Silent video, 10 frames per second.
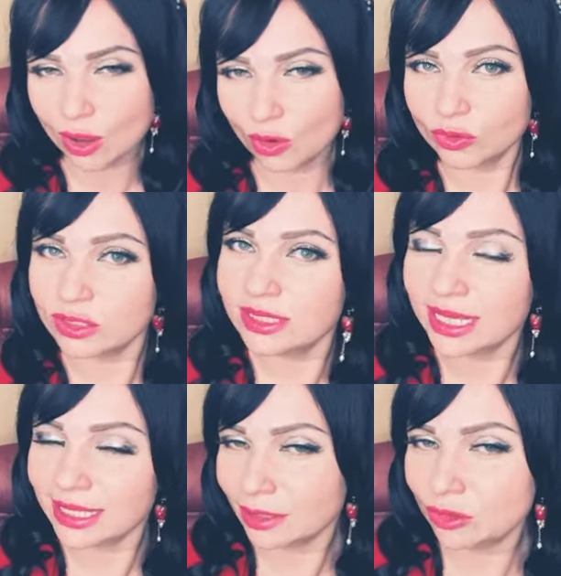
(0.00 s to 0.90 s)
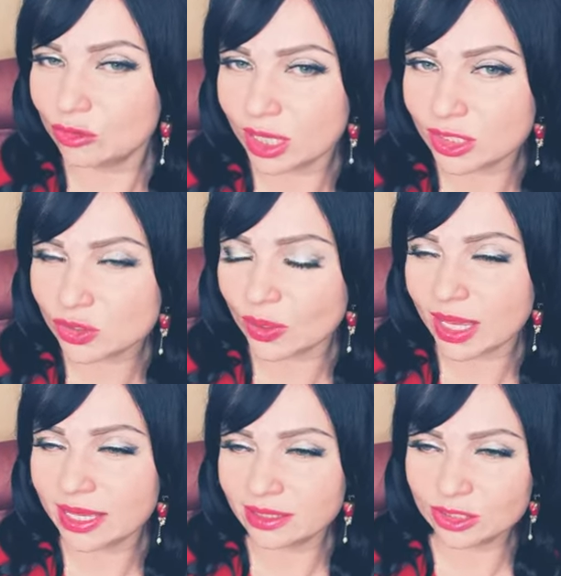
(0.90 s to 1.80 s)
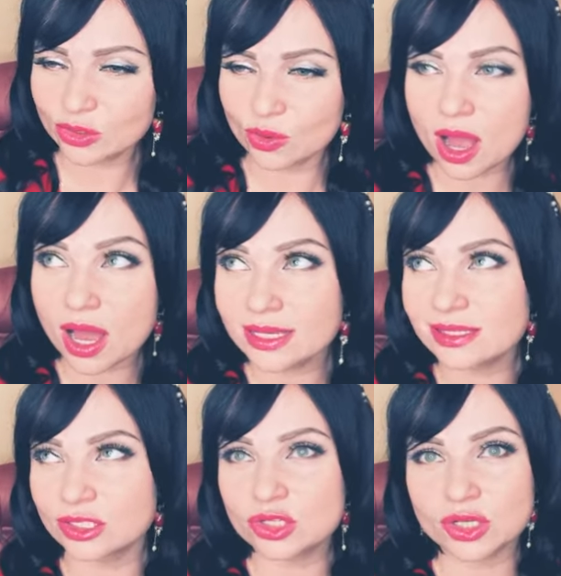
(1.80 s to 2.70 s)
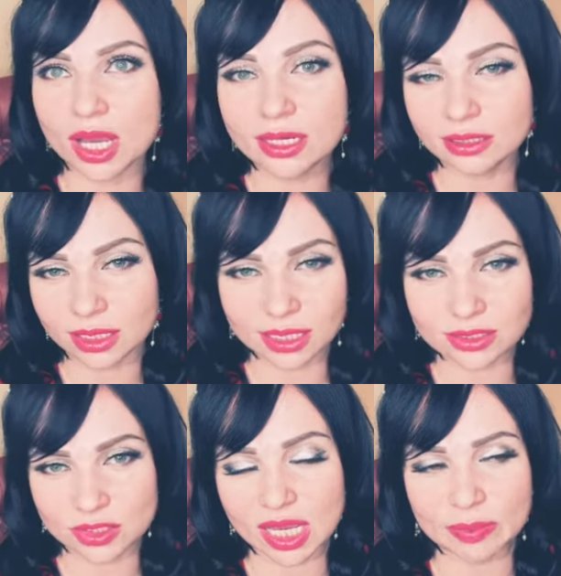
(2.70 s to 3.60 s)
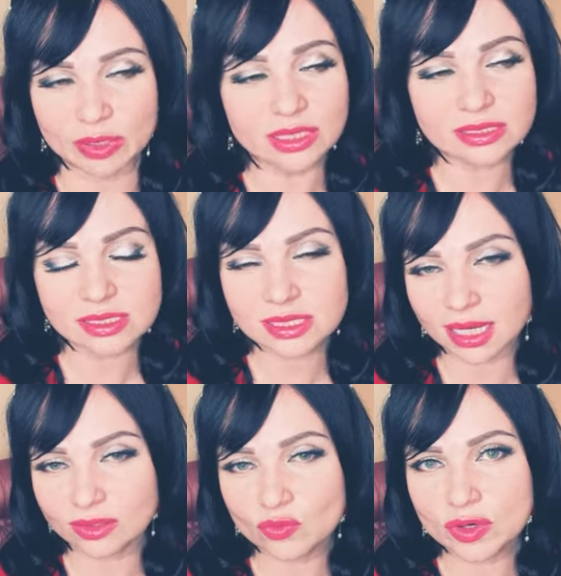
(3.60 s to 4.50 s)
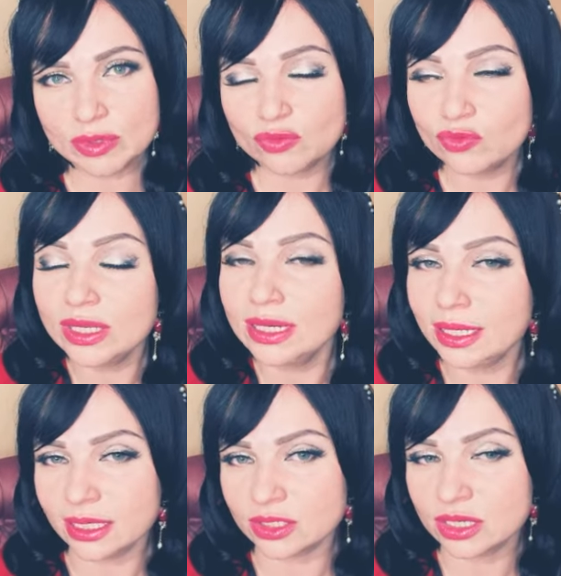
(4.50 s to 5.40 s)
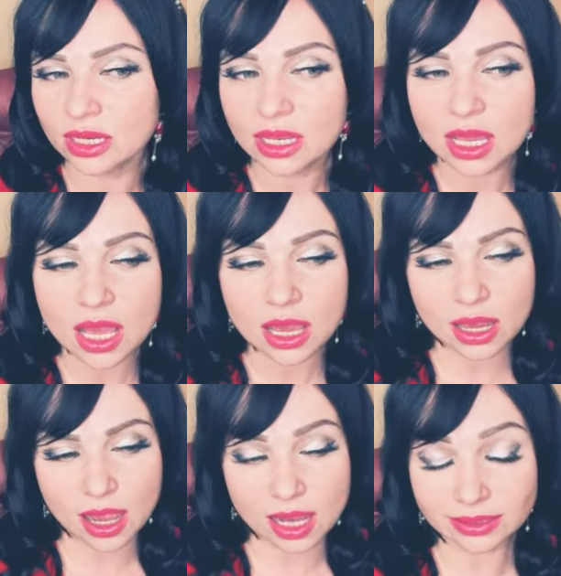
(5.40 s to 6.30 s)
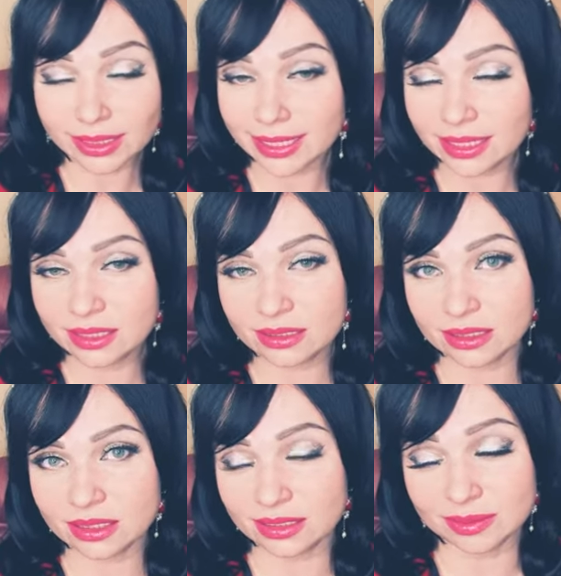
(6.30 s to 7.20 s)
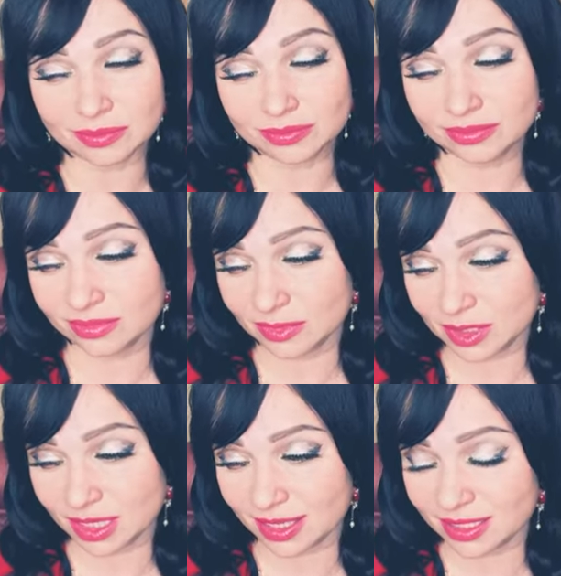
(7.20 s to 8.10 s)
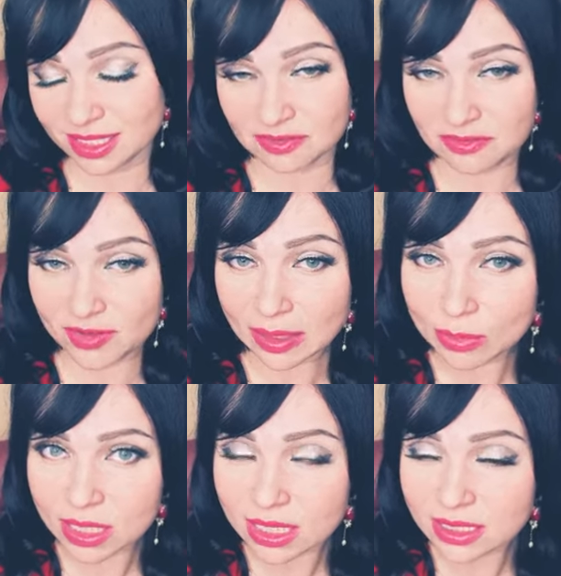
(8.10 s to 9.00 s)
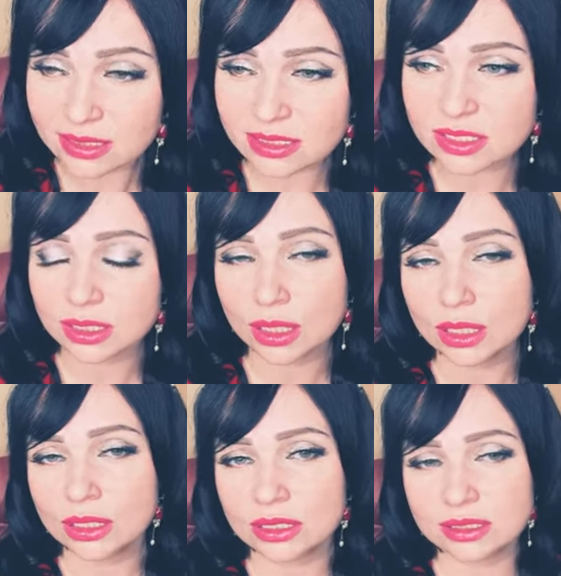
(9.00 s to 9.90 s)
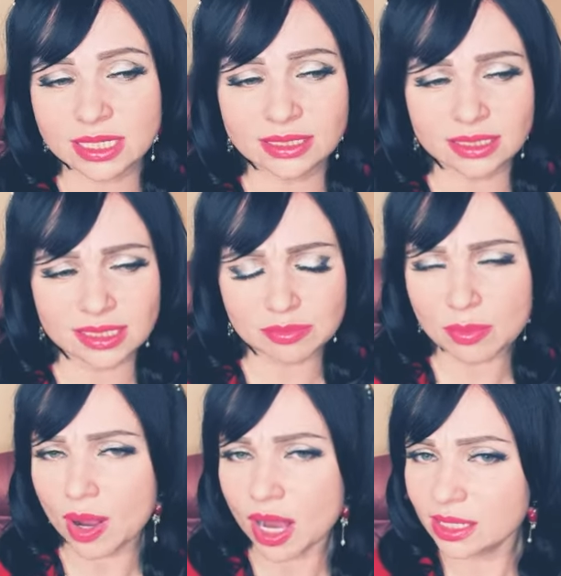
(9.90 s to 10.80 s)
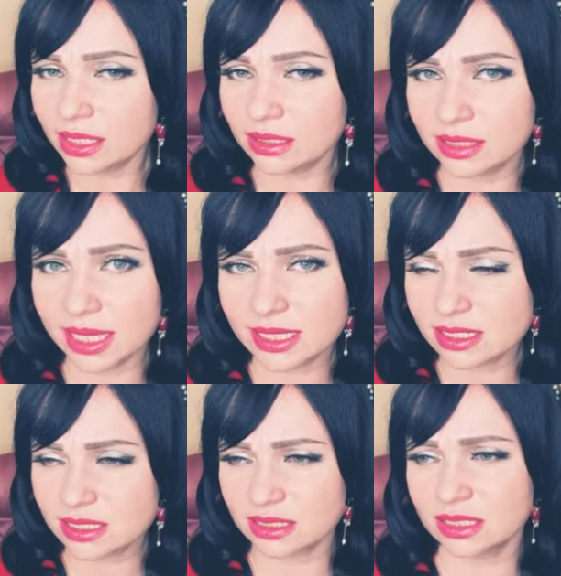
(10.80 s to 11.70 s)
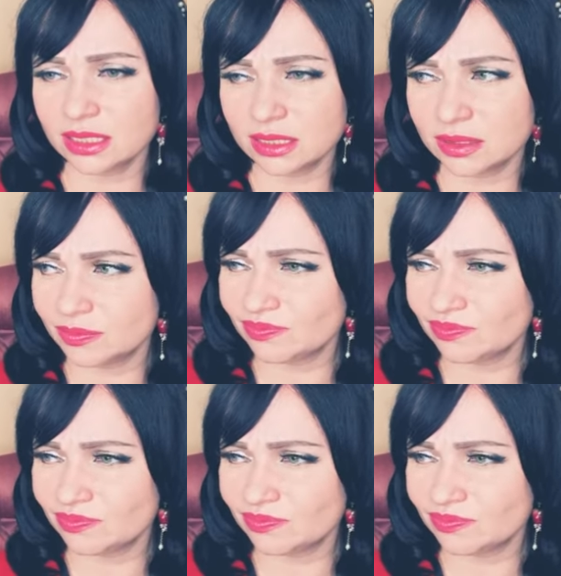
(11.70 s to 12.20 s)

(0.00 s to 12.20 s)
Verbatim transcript: what decade you catch her at, her eyes are shining like a diamond. This is kind of women we need. Unlike um, the feminist that embody that uh,